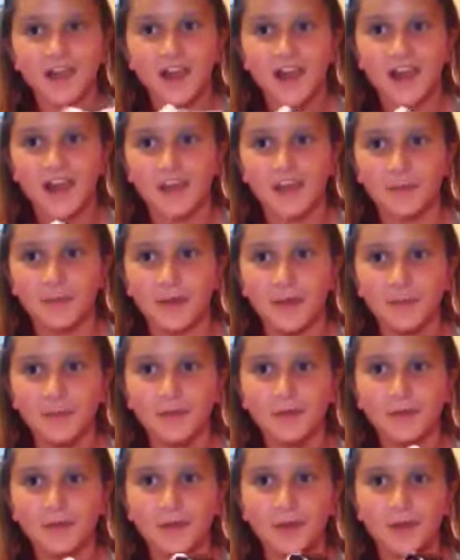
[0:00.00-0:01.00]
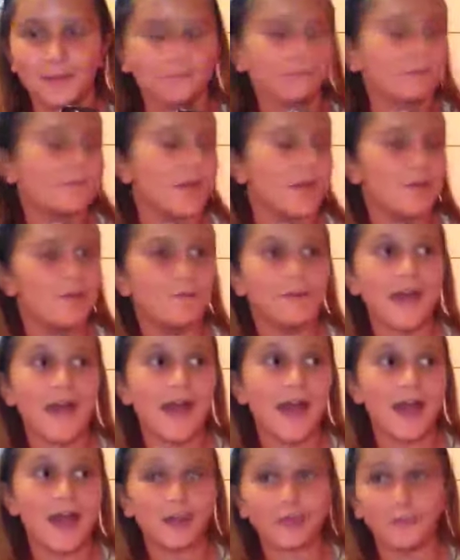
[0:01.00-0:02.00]
a
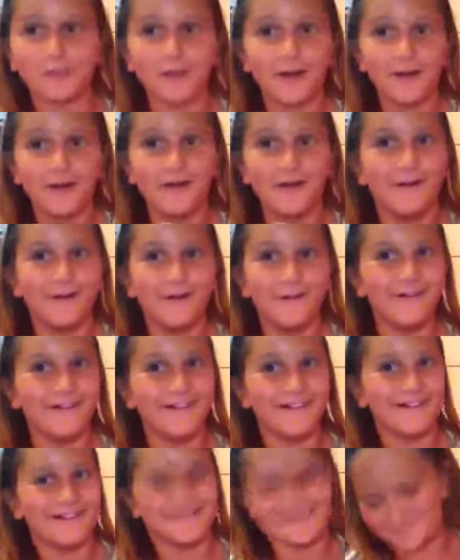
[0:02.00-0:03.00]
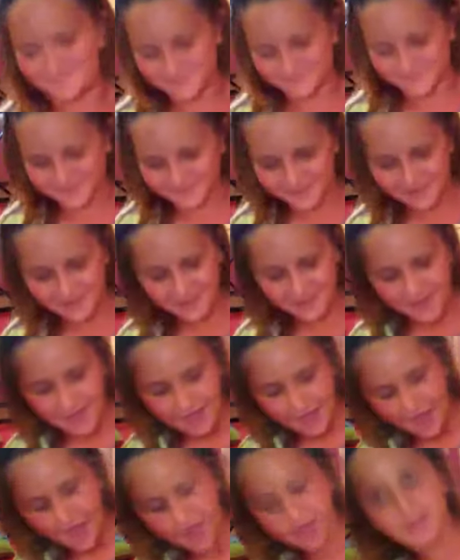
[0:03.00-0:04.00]
bath bomb.
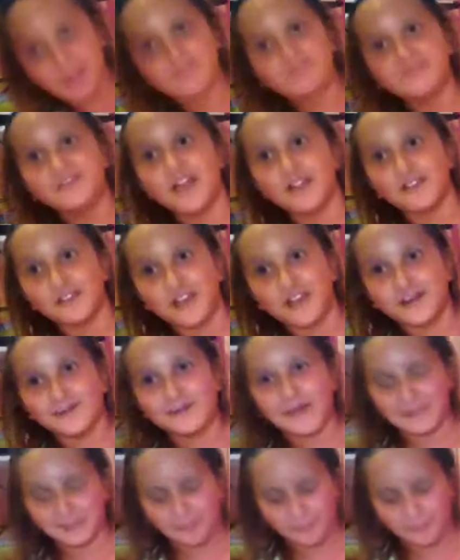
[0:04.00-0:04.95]
And I've never had a bath